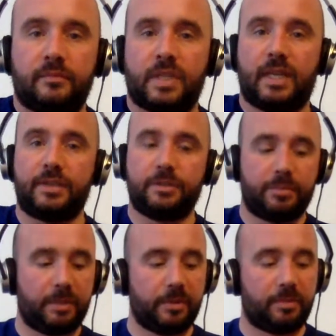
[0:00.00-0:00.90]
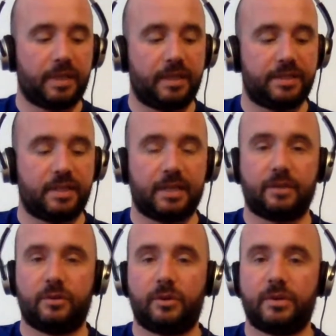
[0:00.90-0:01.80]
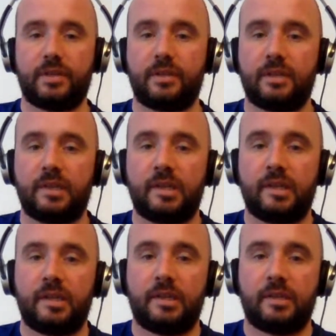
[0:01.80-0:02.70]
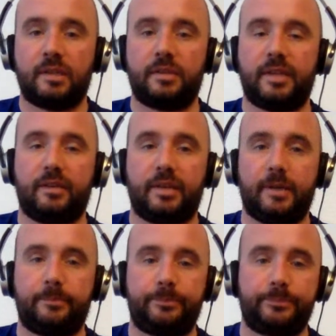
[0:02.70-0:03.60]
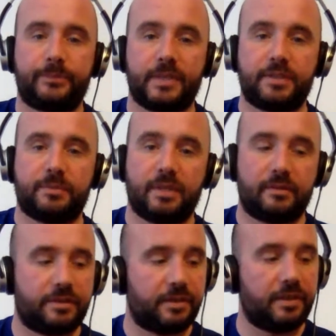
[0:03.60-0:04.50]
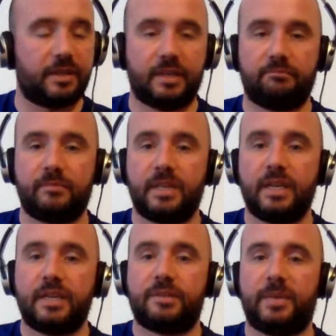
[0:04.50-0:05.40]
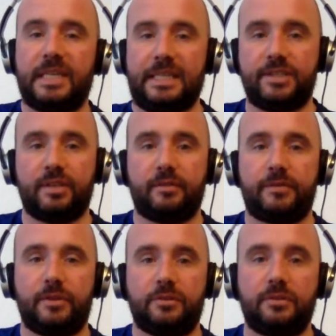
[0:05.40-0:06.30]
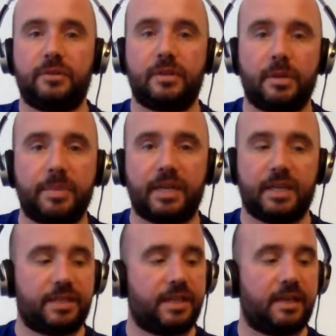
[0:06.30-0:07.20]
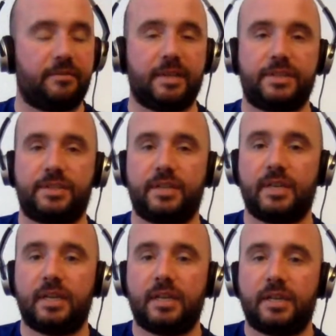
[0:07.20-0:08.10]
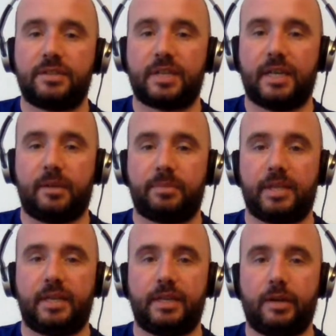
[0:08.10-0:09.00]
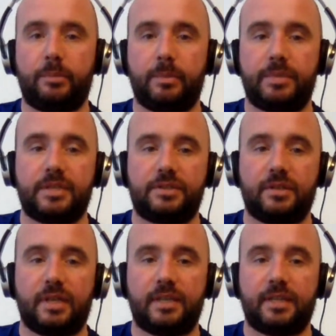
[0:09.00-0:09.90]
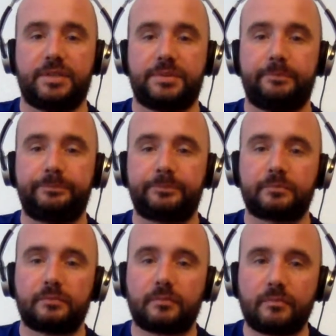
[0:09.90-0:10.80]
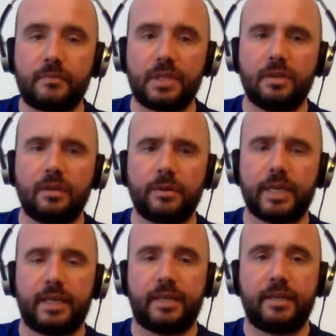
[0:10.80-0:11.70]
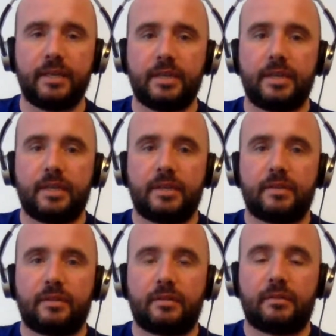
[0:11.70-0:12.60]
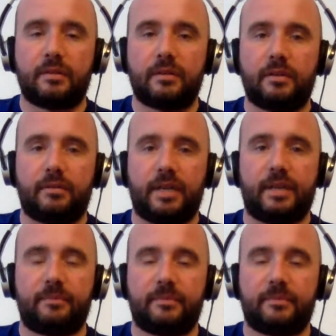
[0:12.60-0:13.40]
Okay, some people play this 9 chord down here as well. So you can, it's a bit easier if you're a beginner guitarist to kind of play it in open position like this. Okay, all right.